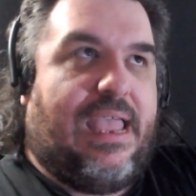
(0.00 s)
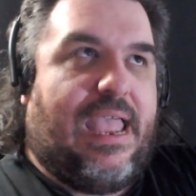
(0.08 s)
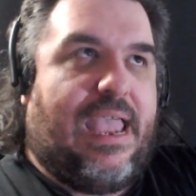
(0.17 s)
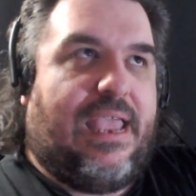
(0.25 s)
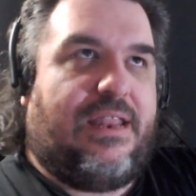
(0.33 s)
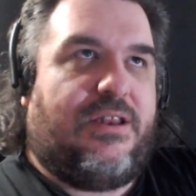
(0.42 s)

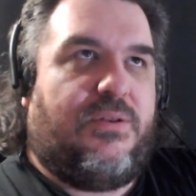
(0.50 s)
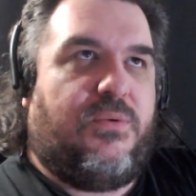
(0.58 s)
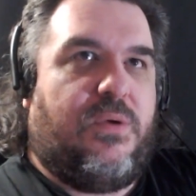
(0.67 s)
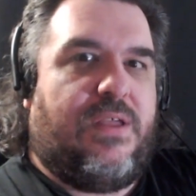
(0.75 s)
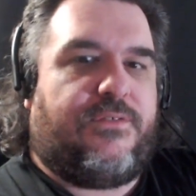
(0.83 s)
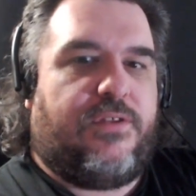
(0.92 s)
And
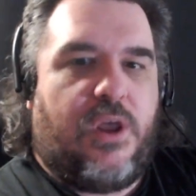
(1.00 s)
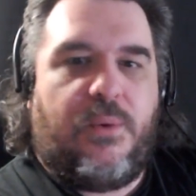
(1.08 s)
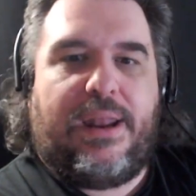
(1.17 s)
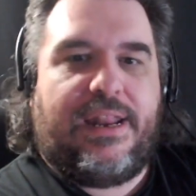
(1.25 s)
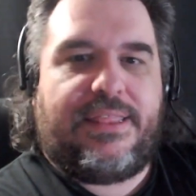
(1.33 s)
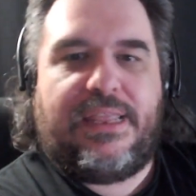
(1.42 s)
if you know
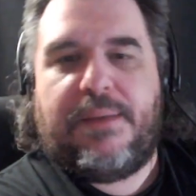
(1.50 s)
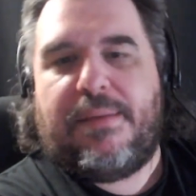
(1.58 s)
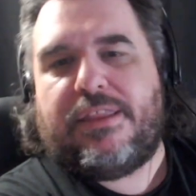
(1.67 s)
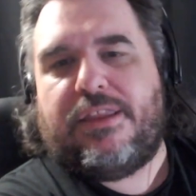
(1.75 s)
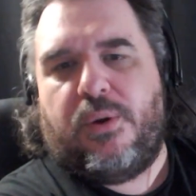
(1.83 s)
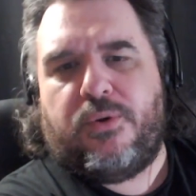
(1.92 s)
anything
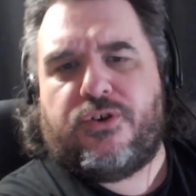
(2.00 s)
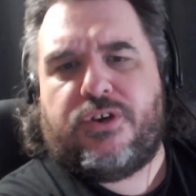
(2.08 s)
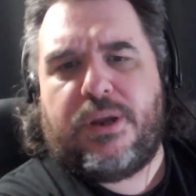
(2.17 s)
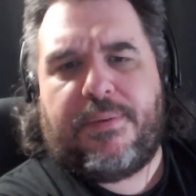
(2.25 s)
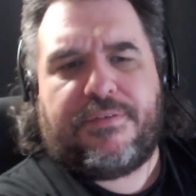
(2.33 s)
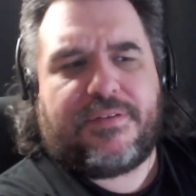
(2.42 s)
about the
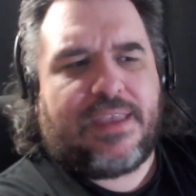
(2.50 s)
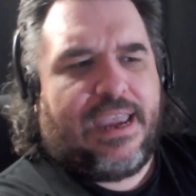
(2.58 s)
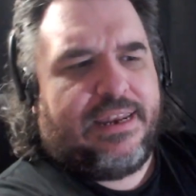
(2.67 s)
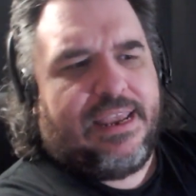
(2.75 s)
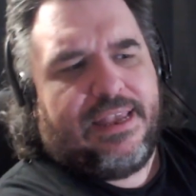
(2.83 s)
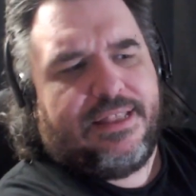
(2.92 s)
ownership of
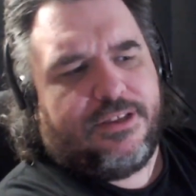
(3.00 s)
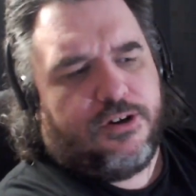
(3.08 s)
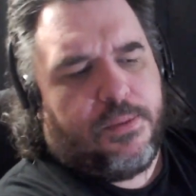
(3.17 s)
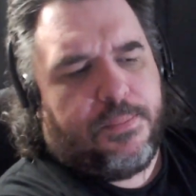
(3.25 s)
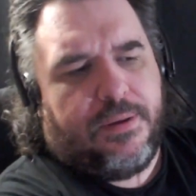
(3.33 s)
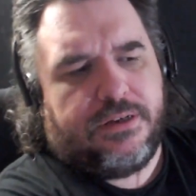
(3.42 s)
Skydance, they're
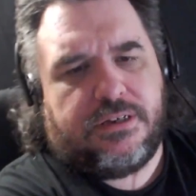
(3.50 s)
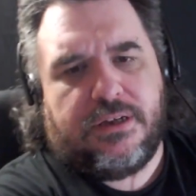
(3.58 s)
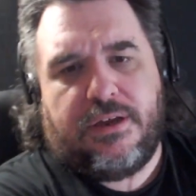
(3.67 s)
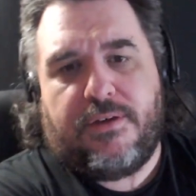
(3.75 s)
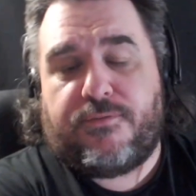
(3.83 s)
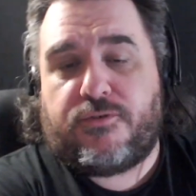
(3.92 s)
a bunch
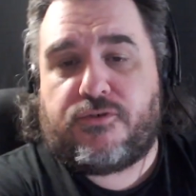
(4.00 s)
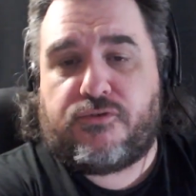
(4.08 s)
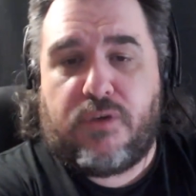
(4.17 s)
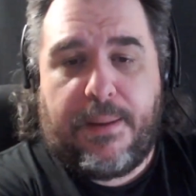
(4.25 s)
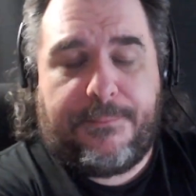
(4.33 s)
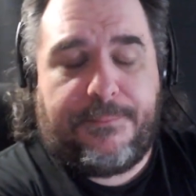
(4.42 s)
of
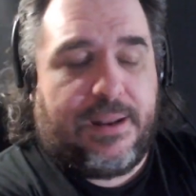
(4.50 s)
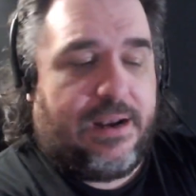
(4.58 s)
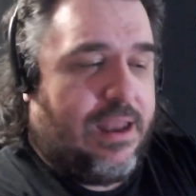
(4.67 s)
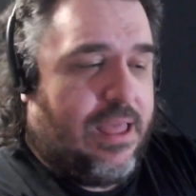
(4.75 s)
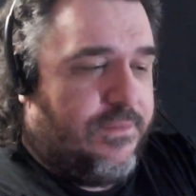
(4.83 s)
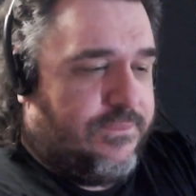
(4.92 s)

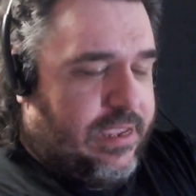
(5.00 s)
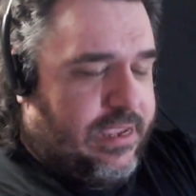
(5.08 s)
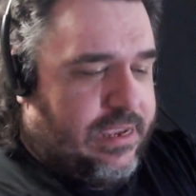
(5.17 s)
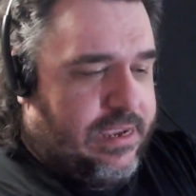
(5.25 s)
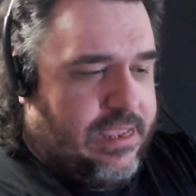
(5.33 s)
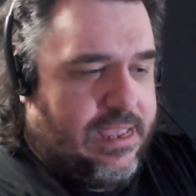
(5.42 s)

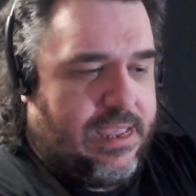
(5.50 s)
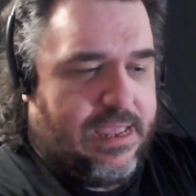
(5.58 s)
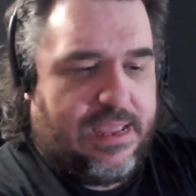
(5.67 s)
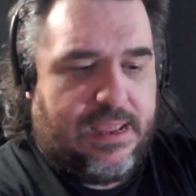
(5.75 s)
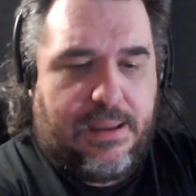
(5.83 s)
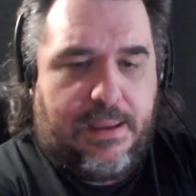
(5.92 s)
Trump-loving,
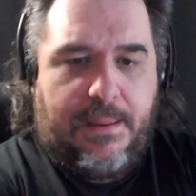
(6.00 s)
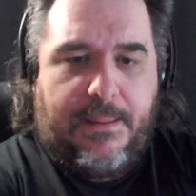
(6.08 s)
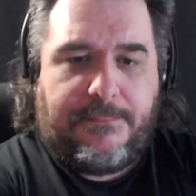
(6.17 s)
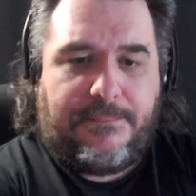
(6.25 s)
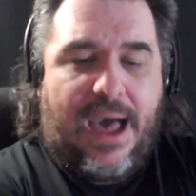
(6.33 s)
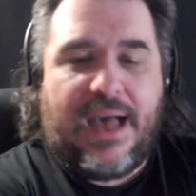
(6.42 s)

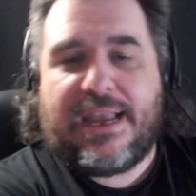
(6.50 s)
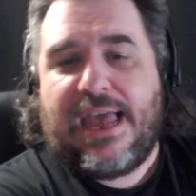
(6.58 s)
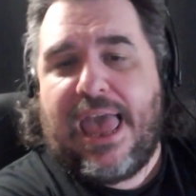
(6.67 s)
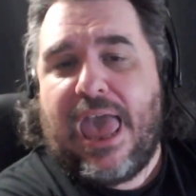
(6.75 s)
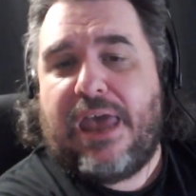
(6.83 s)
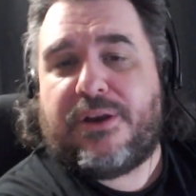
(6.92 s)
MAGA
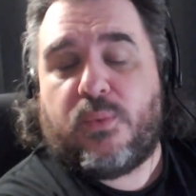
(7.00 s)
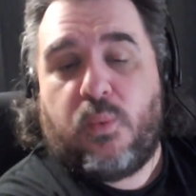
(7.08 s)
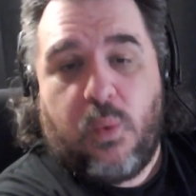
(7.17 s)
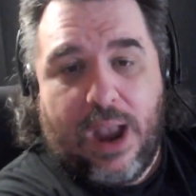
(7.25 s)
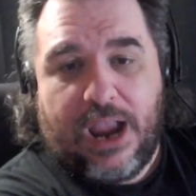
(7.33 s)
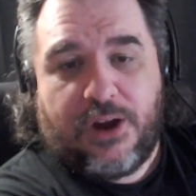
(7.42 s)
hat
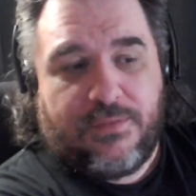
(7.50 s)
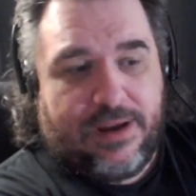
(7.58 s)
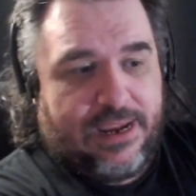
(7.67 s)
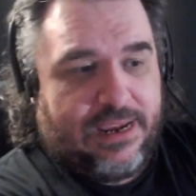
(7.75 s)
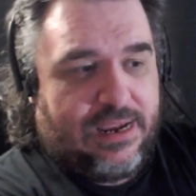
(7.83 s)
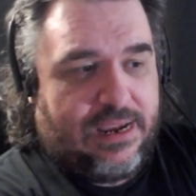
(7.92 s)

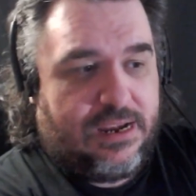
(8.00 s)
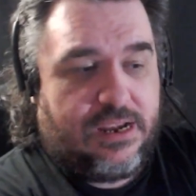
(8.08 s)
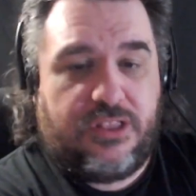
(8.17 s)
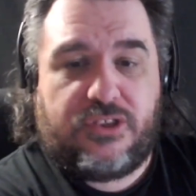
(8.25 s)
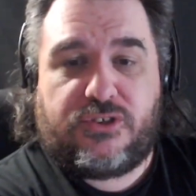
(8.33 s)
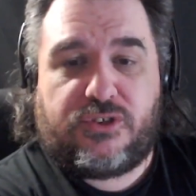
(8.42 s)
wearing,
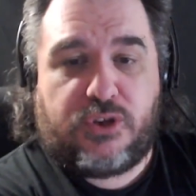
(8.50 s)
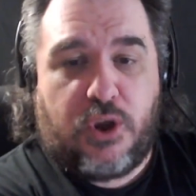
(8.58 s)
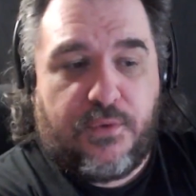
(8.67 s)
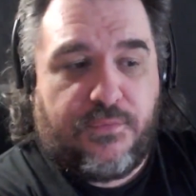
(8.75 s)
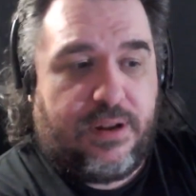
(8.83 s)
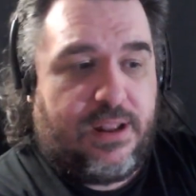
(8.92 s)

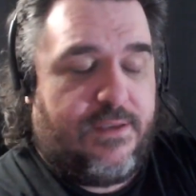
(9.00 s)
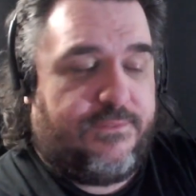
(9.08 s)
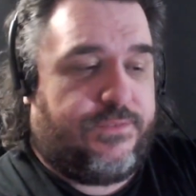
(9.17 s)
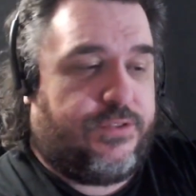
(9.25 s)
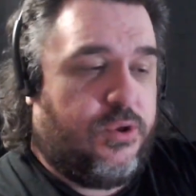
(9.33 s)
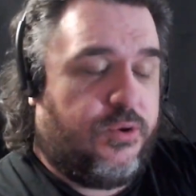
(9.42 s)
conservative
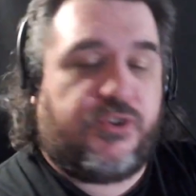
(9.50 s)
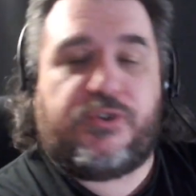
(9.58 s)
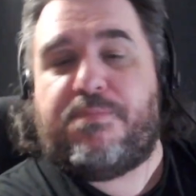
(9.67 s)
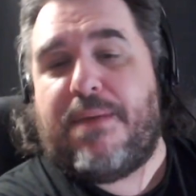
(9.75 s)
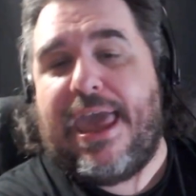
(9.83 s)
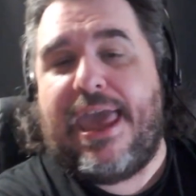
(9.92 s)

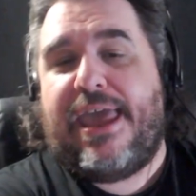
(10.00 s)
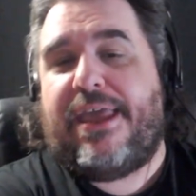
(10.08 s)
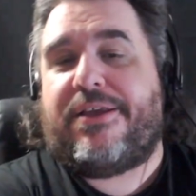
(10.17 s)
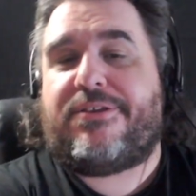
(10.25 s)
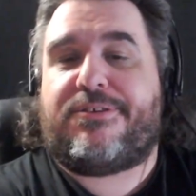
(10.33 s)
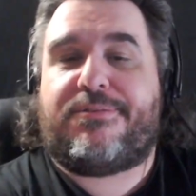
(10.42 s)

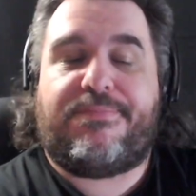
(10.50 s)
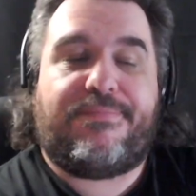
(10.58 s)
douchebags.